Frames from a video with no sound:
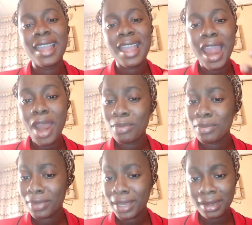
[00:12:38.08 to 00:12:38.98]
I'll be
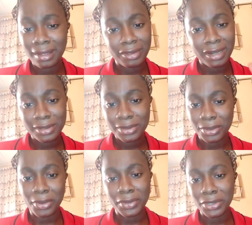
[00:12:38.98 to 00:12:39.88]
bringing another
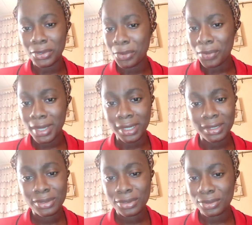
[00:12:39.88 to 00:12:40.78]
story your way
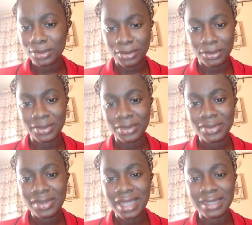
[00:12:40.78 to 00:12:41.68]
soon,
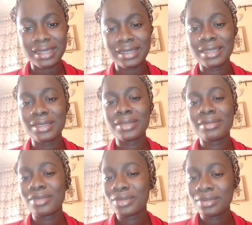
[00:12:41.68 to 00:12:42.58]
as in
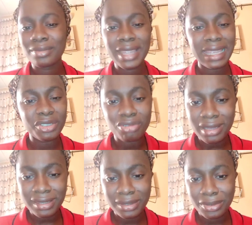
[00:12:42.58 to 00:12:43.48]

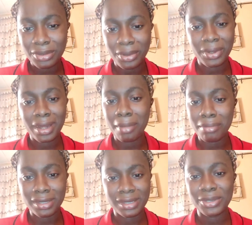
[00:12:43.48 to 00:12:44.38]
interesting story,
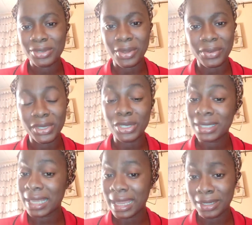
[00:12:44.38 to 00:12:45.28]
amazing story, just
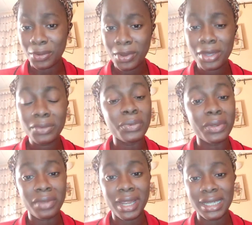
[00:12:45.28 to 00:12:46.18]
like the one we
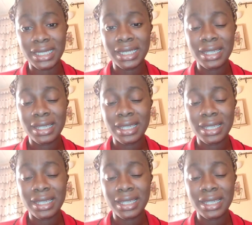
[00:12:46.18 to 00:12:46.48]
read.